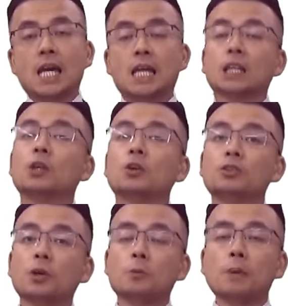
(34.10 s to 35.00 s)
It can
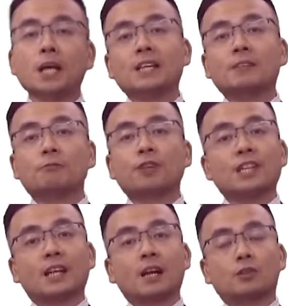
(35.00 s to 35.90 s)
also be the
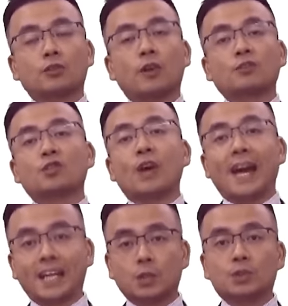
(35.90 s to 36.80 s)
free cash flows to
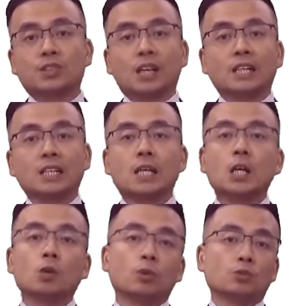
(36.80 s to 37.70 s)
equity,
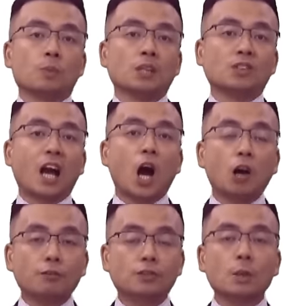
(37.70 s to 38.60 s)
which means
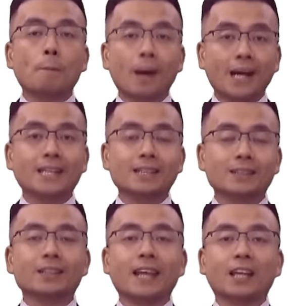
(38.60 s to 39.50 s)
after
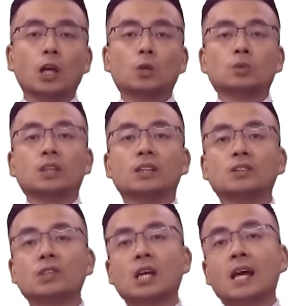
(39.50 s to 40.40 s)
paying the debt
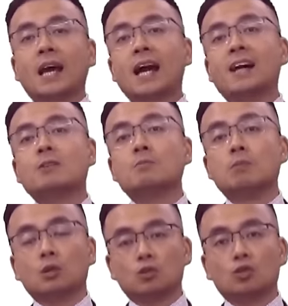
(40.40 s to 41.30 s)
holders, how
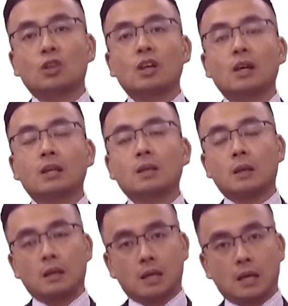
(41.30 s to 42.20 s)
much
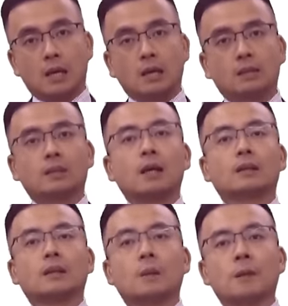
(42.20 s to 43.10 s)
the
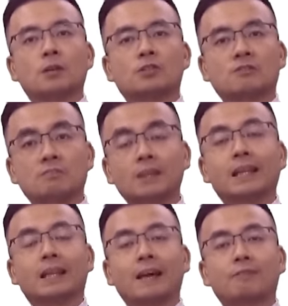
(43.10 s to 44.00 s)
amount of
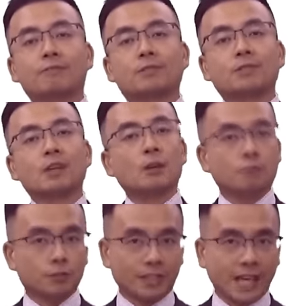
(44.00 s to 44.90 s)
money left
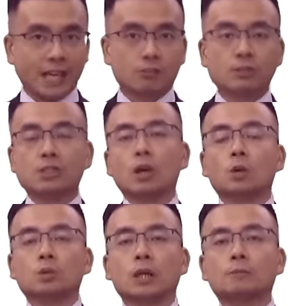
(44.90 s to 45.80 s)
for the equity
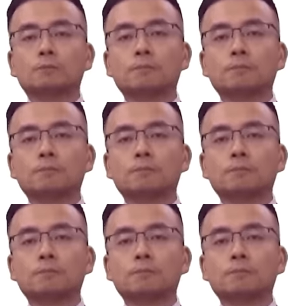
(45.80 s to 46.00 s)
holder.